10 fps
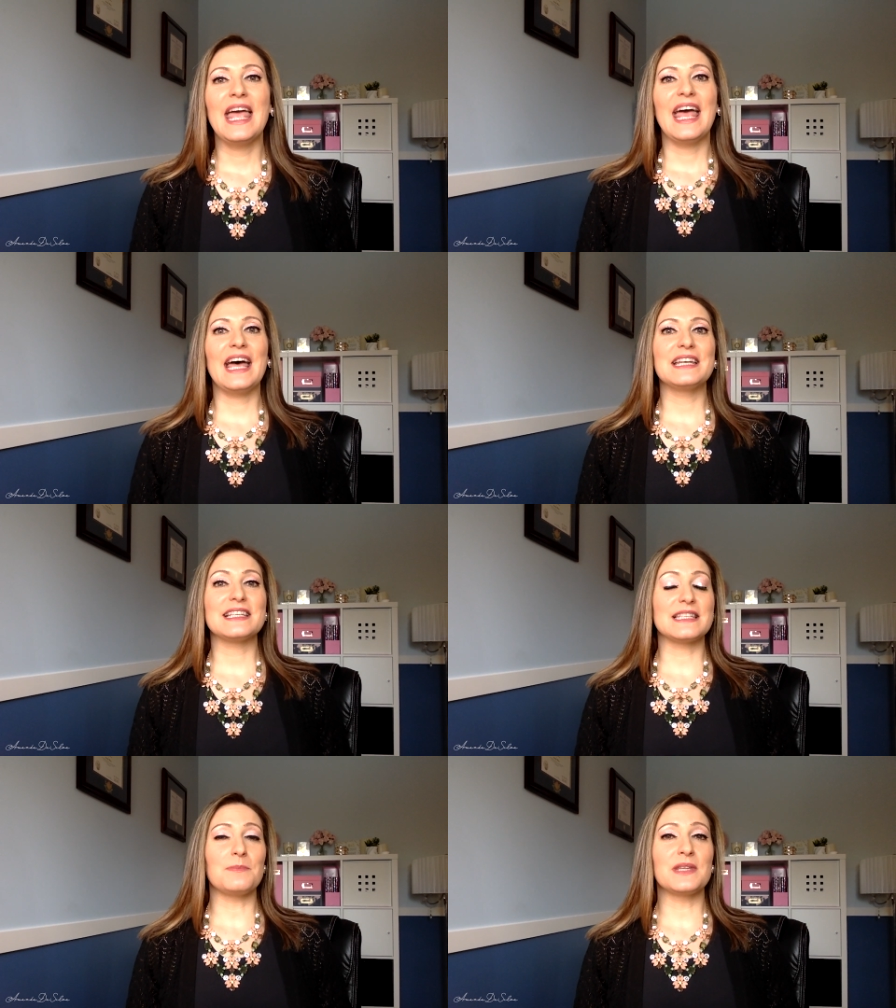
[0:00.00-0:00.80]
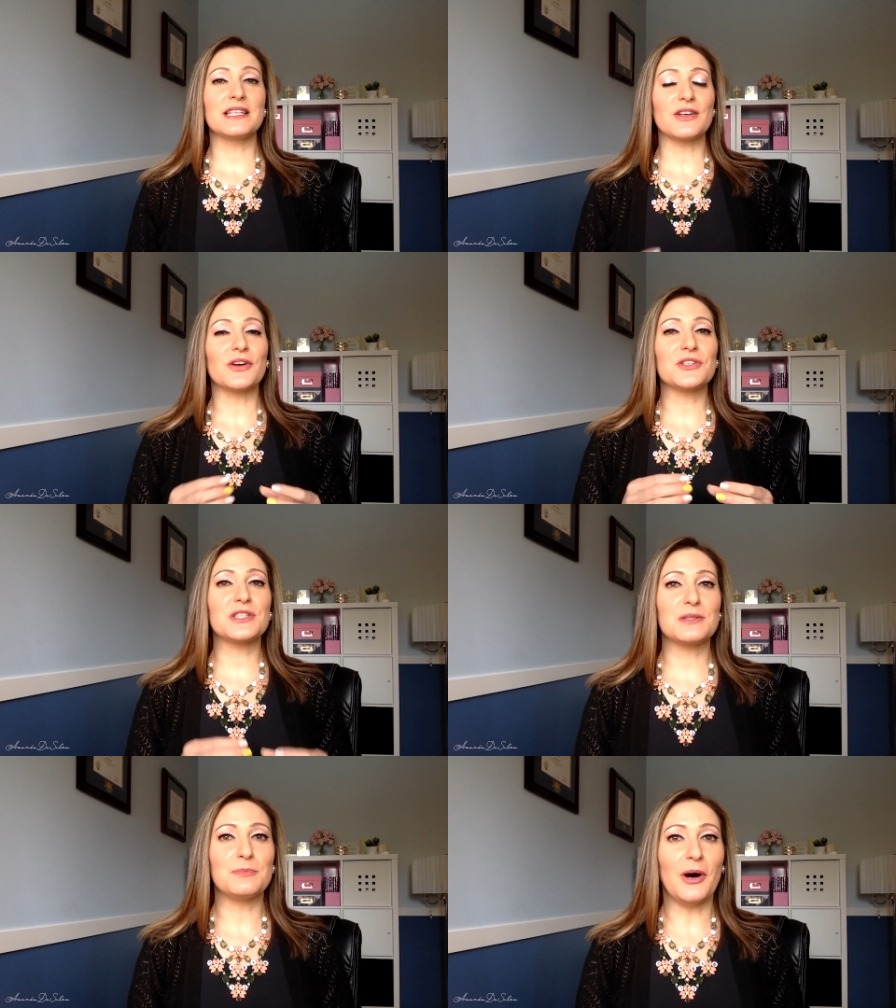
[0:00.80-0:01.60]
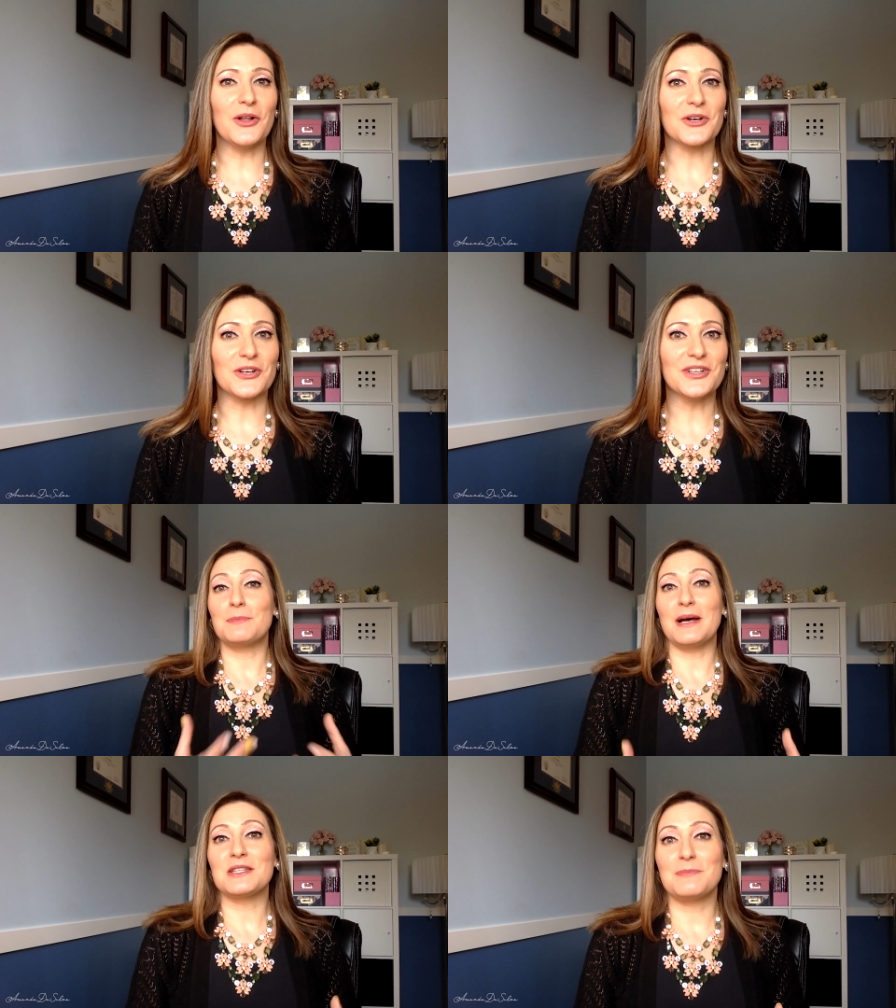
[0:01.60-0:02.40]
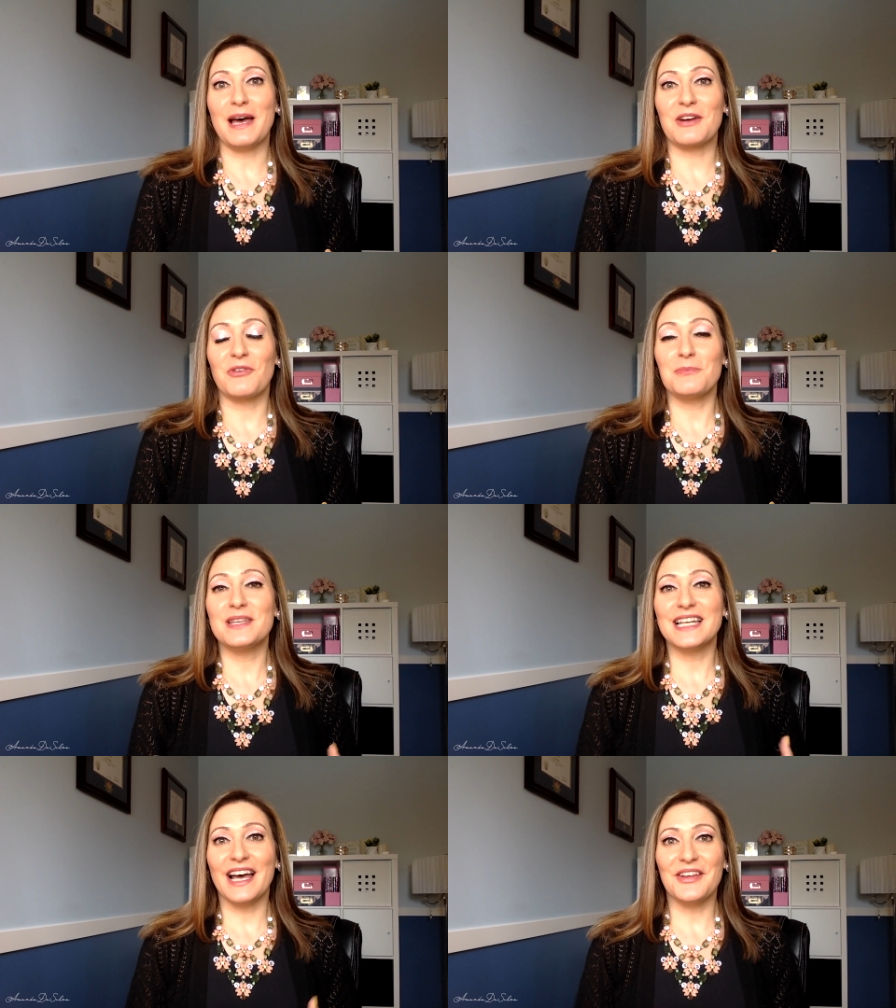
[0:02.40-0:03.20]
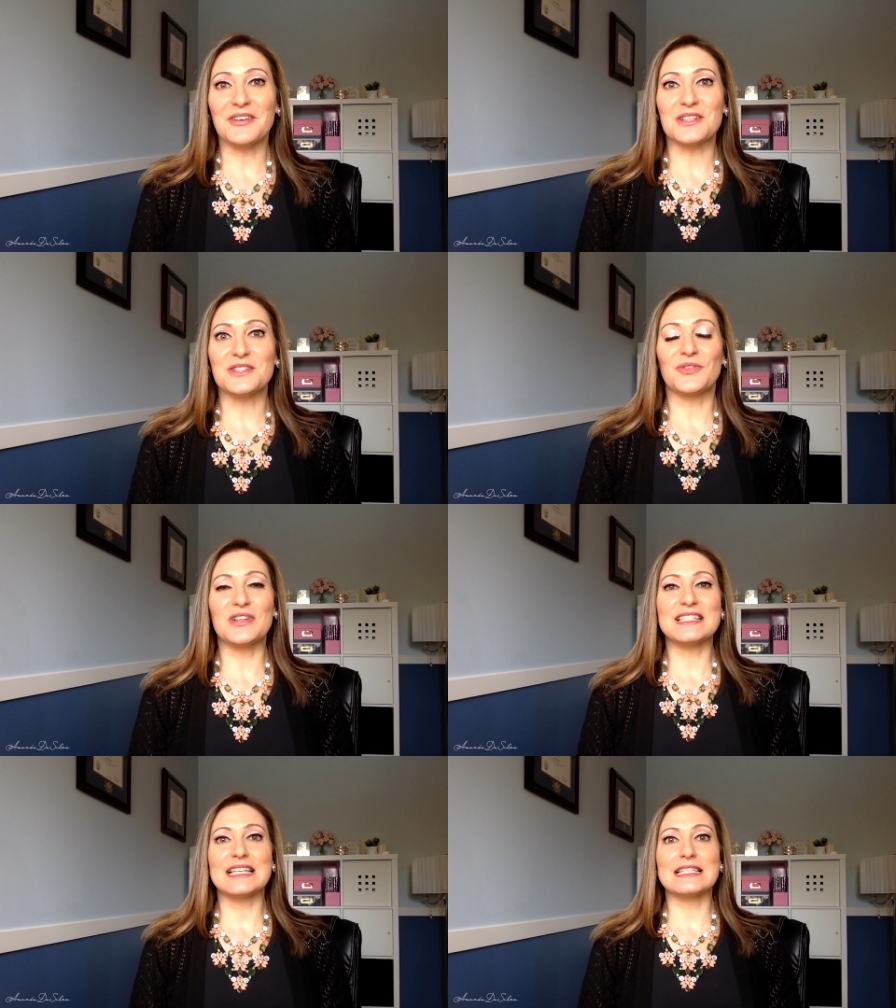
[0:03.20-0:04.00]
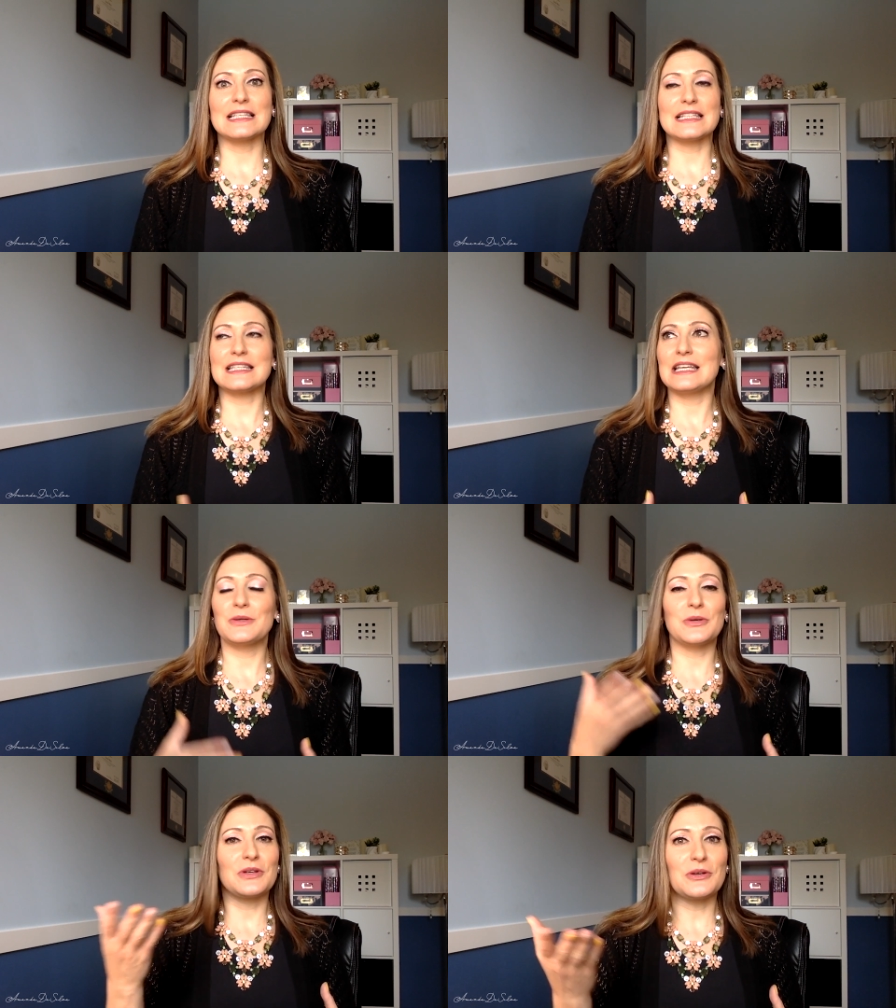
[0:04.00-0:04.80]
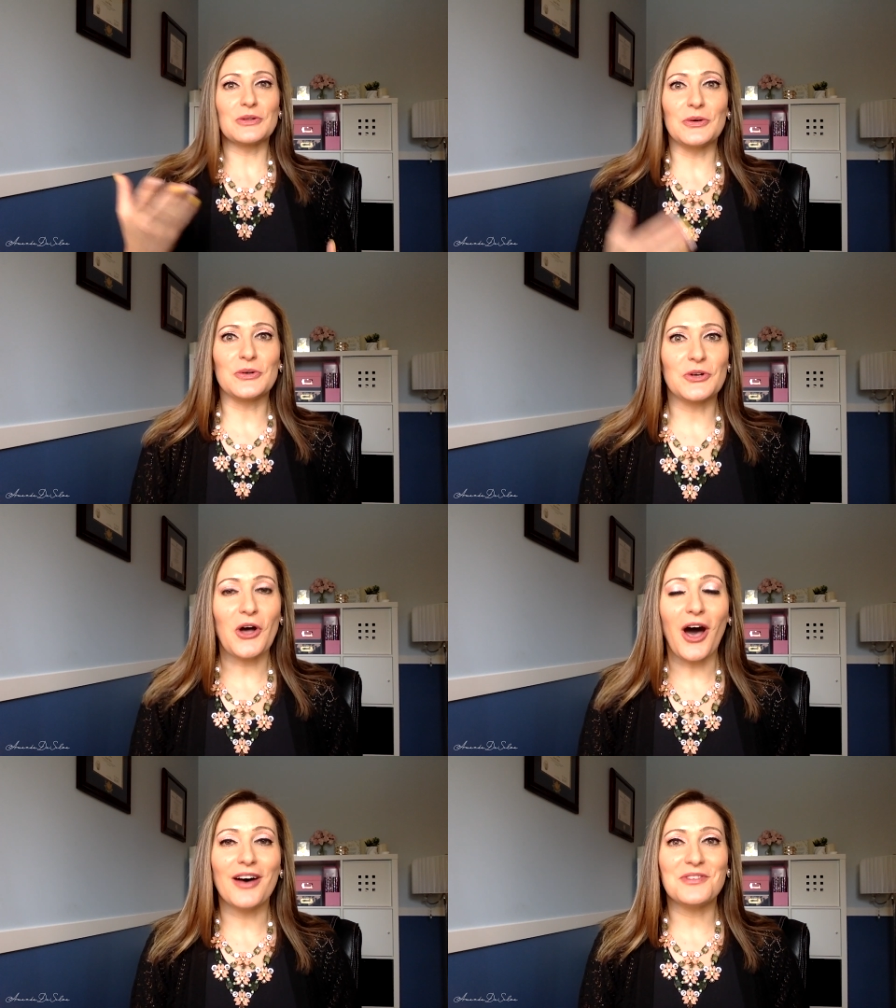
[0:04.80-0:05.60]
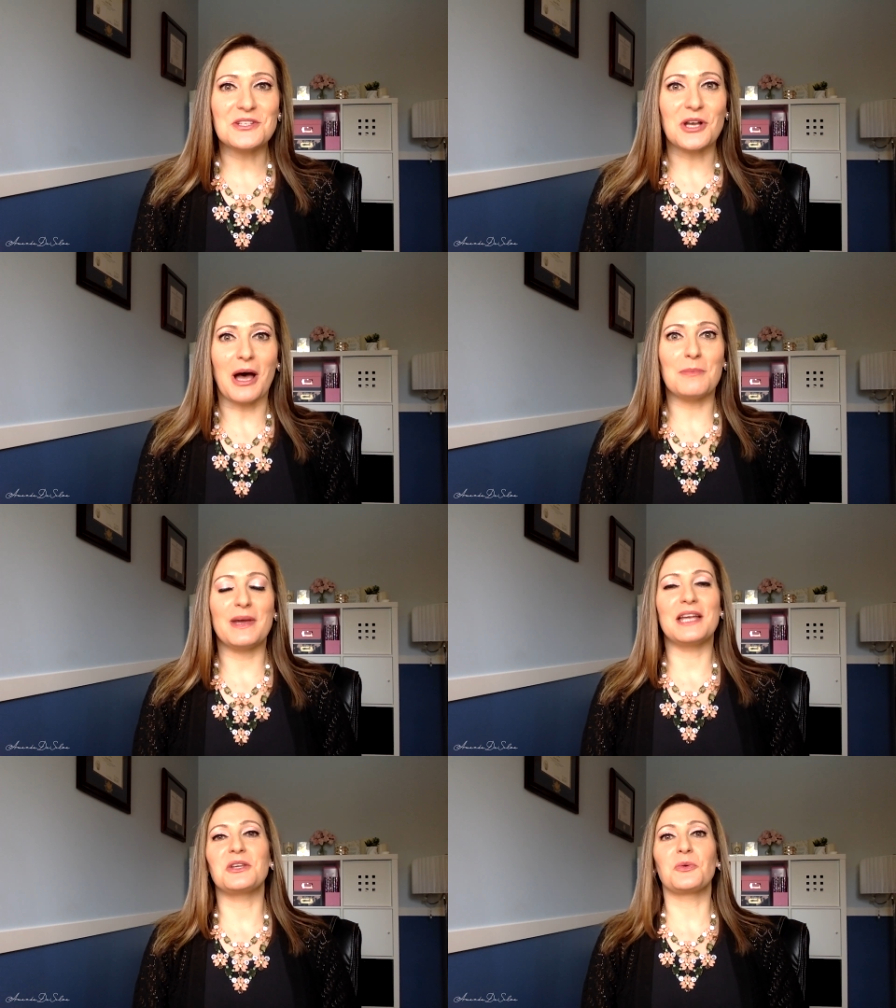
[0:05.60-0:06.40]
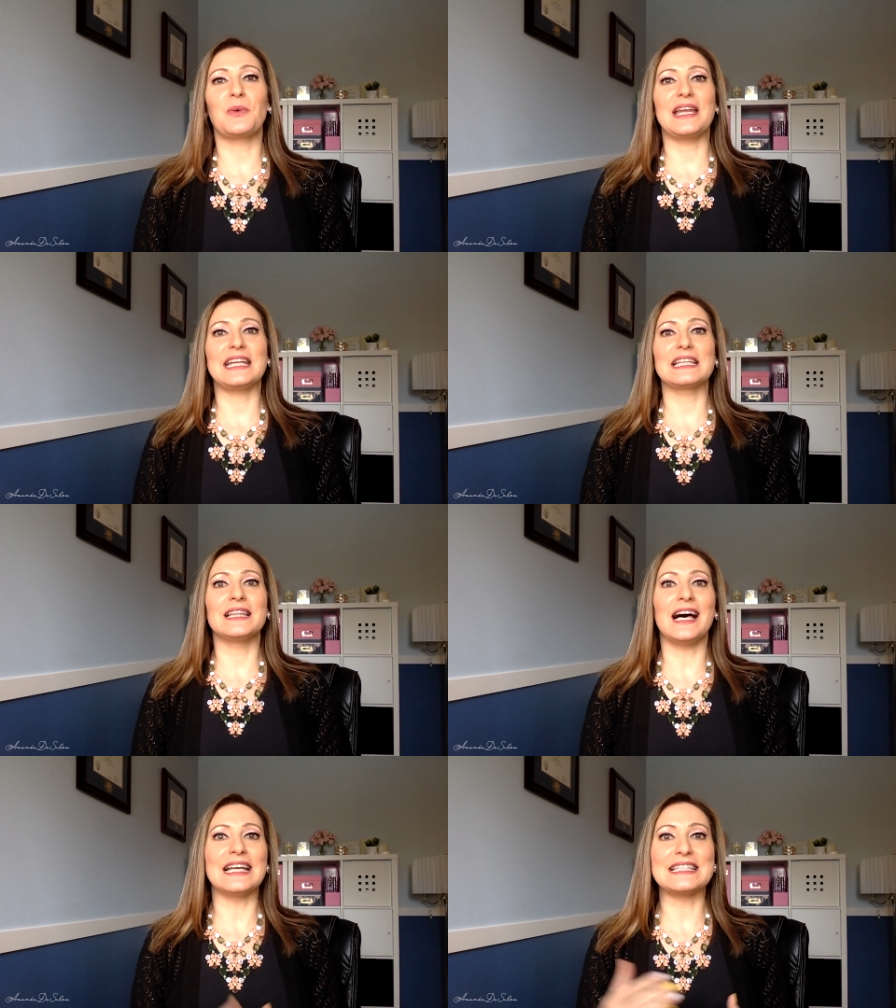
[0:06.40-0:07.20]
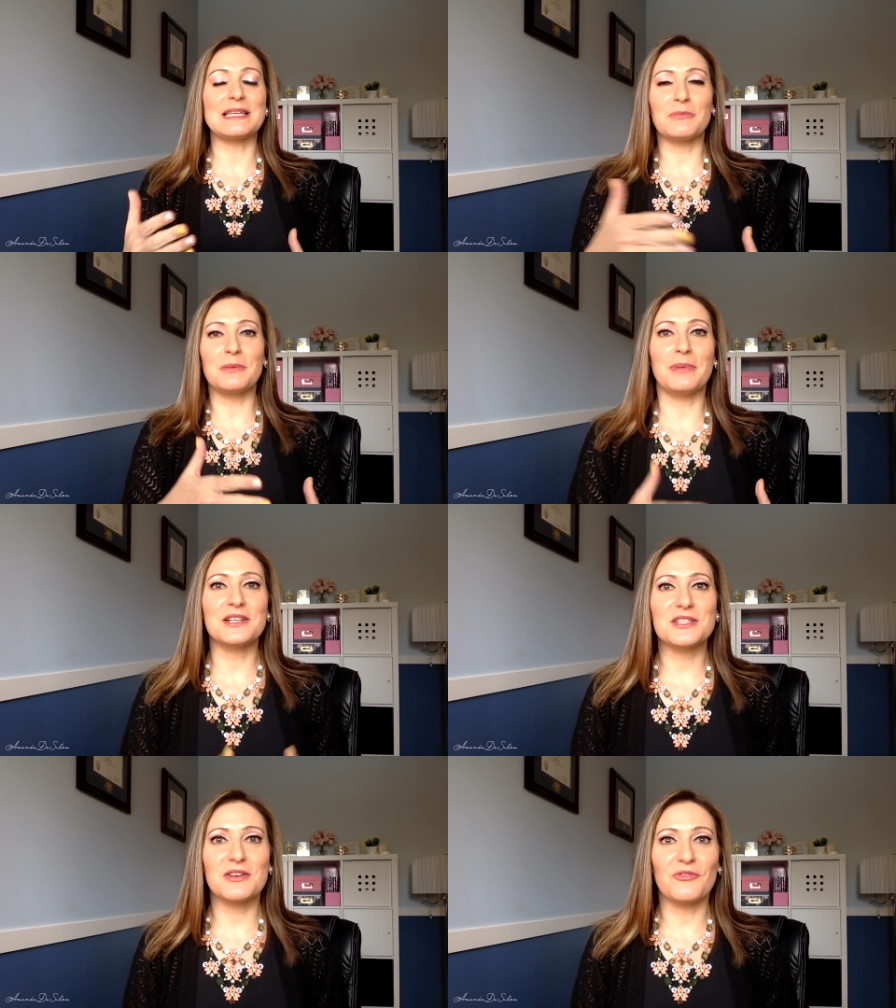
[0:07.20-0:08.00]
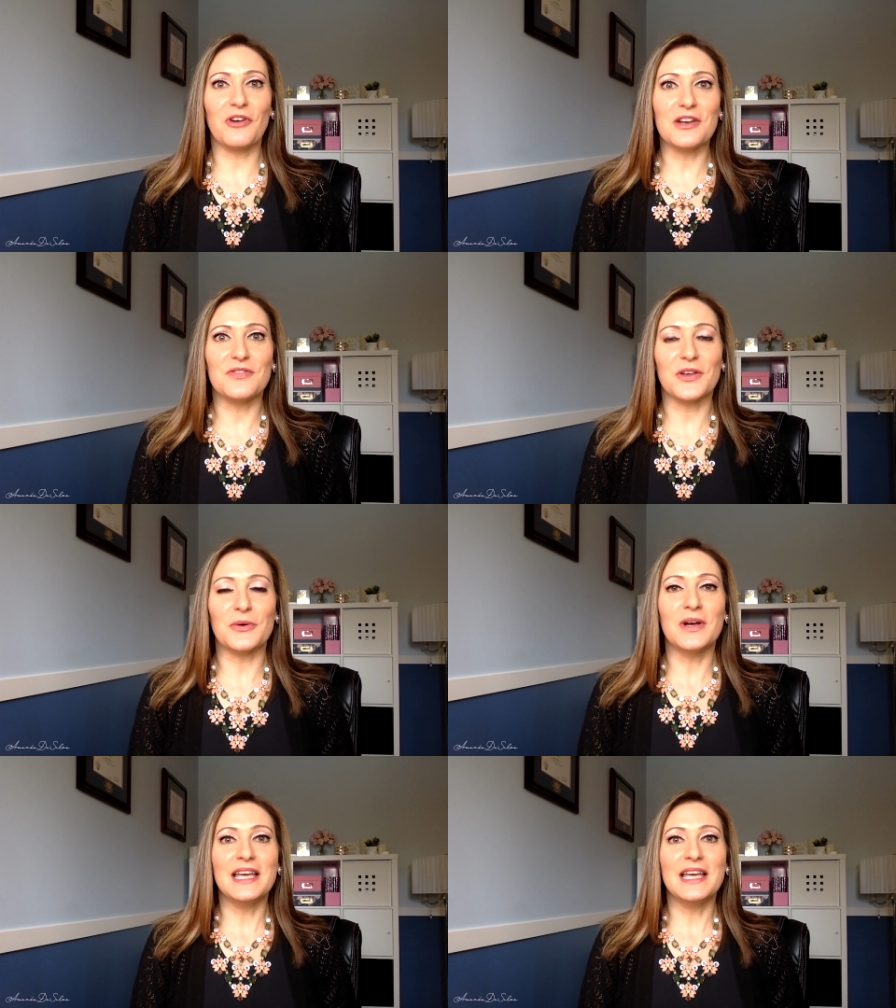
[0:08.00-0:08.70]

And some things are smaller to bounce back from than others. For instance, let's say you go to your local coffee shop and you're waiting in line, someone budges in front of you.